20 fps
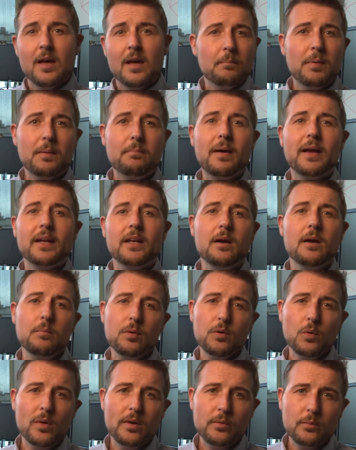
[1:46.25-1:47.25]
but my
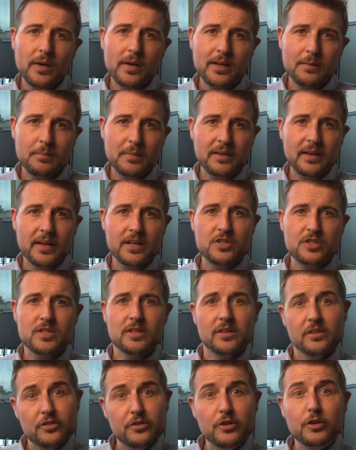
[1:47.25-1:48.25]
number one
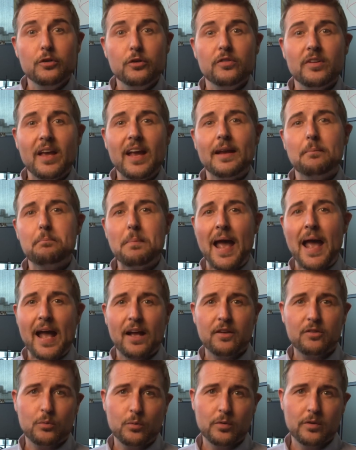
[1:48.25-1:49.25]
recommendation is use a
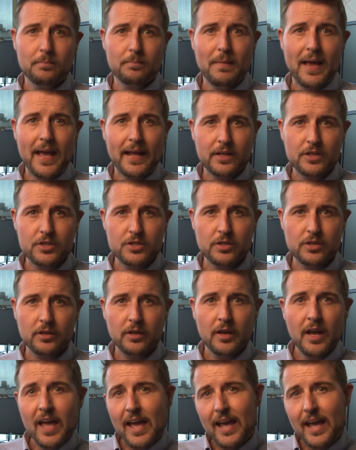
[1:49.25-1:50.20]
password manager.